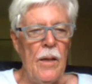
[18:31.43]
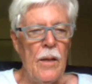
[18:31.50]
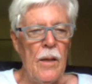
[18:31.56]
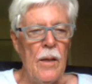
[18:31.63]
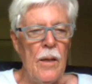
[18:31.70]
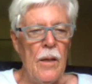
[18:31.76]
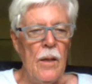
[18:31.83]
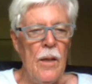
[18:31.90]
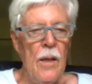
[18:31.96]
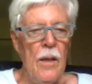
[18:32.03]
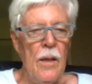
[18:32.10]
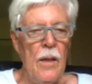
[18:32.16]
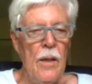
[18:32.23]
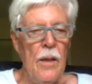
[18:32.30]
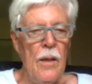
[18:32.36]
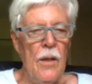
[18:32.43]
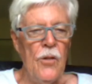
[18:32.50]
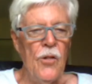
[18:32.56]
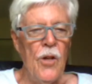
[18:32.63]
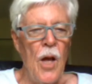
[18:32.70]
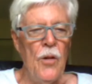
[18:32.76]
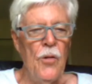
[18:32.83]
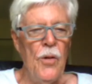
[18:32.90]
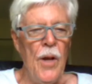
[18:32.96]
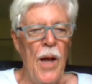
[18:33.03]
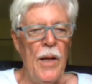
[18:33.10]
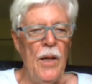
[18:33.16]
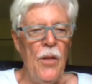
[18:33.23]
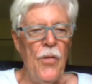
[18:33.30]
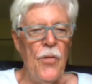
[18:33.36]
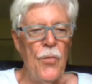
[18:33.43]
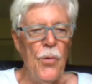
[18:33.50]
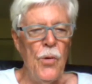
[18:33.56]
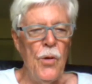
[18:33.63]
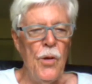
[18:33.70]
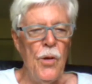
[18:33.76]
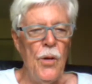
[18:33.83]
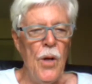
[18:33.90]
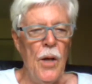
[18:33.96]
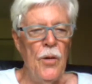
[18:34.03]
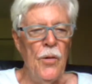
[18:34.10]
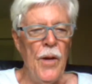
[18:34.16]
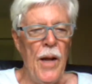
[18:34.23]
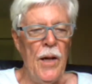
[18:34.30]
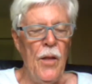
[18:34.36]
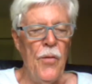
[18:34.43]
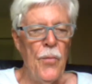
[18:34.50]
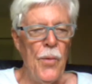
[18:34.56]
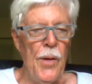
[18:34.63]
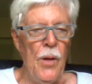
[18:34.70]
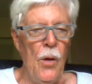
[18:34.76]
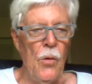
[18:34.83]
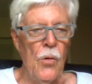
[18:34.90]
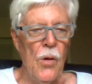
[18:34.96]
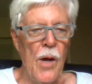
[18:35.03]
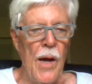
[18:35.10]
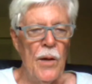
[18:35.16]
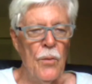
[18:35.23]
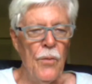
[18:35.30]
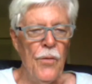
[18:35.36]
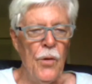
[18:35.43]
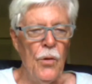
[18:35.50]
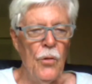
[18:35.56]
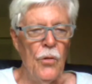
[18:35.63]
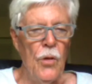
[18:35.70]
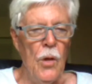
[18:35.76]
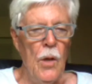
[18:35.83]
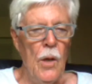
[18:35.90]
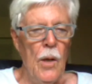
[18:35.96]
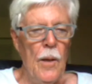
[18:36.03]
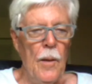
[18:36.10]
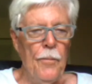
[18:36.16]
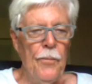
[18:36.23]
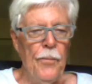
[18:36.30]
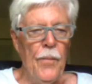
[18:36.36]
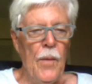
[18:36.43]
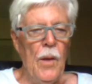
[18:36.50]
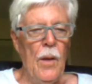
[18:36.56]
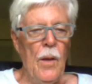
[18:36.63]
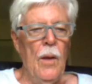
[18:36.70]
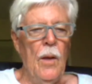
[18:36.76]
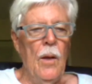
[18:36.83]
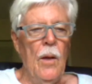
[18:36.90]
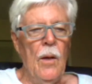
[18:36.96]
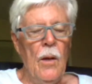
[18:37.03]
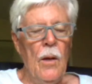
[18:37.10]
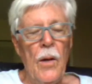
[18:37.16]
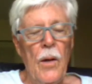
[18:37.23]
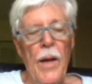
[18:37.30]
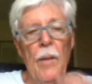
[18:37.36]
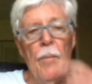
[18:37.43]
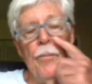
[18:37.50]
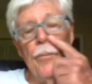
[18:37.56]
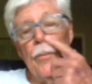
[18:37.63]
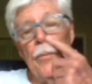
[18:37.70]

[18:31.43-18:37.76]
and has 193 local guide reviews. Okay,